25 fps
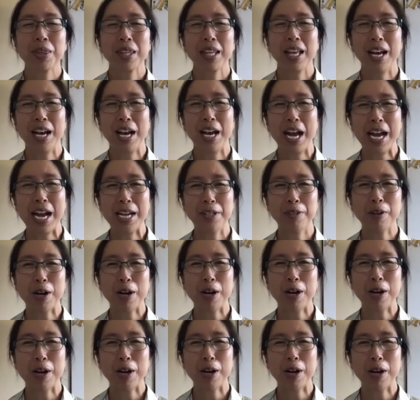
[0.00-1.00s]
I do
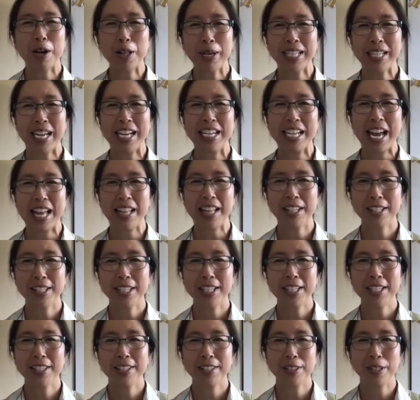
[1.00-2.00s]
all of my data
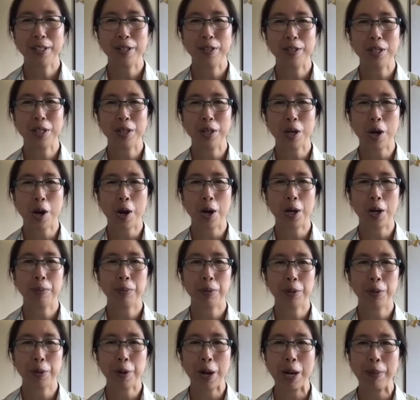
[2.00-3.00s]
analysis using the
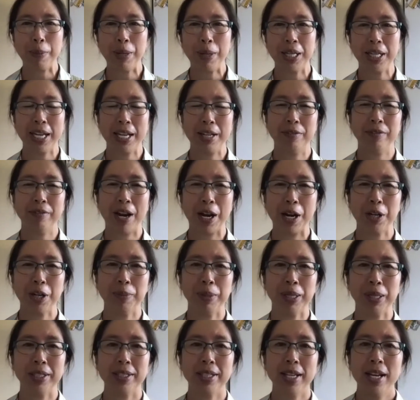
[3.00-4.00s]
R programming
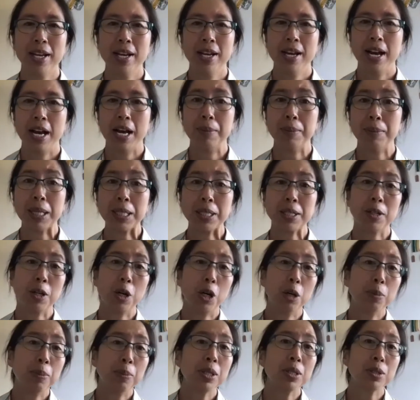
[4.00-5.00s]
environment.
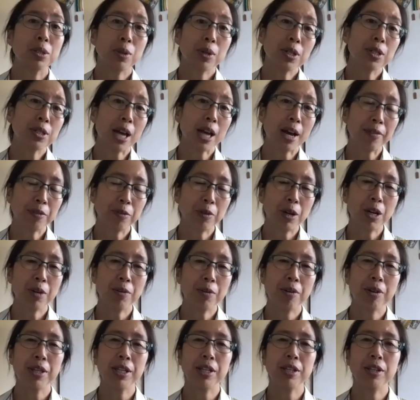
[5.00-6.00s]
That's an open source
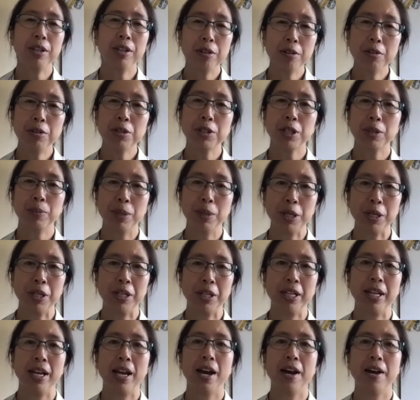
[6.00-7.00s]
software with a huge
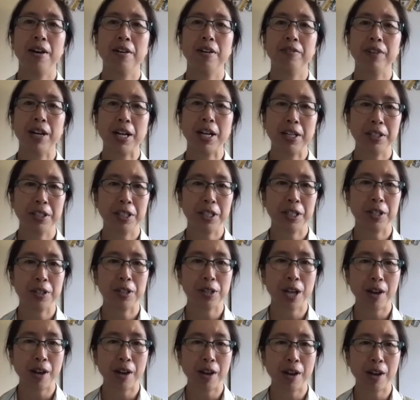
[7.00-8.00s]
community of
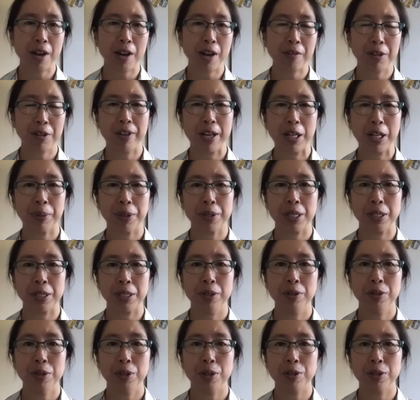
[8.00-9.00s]
volunteer software
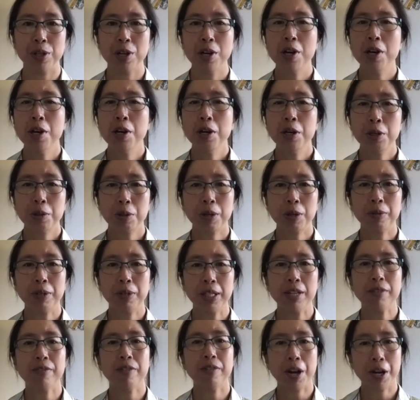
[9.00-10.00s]
developers and users
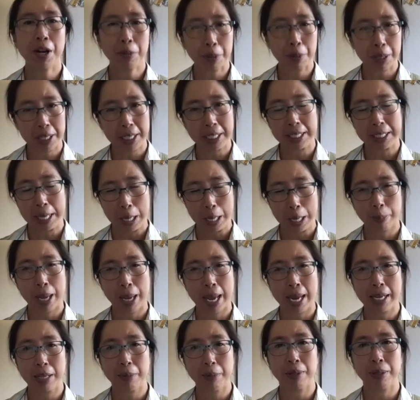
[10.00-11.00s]
who are really very willing to
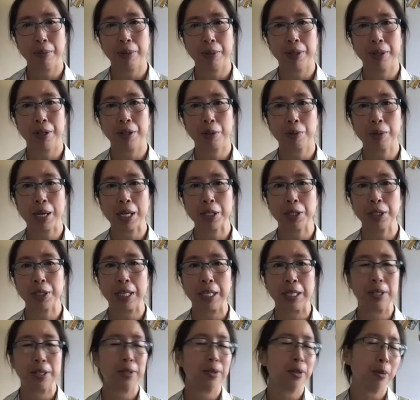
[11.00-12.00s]
help anyone with their
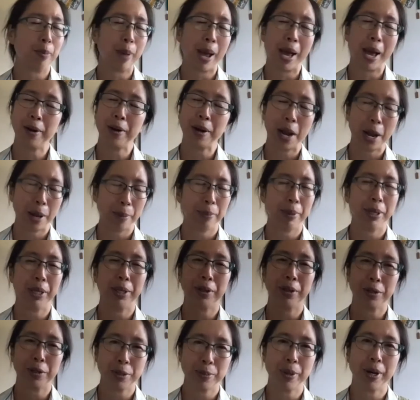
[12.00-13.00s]
questions, no matter
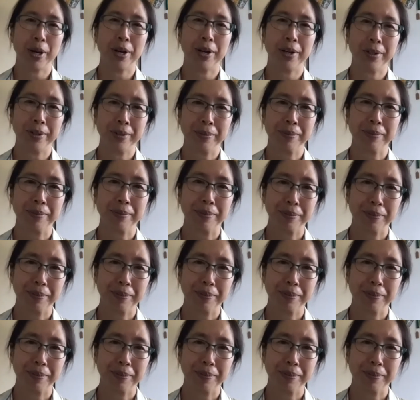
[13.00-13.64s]
how big or small.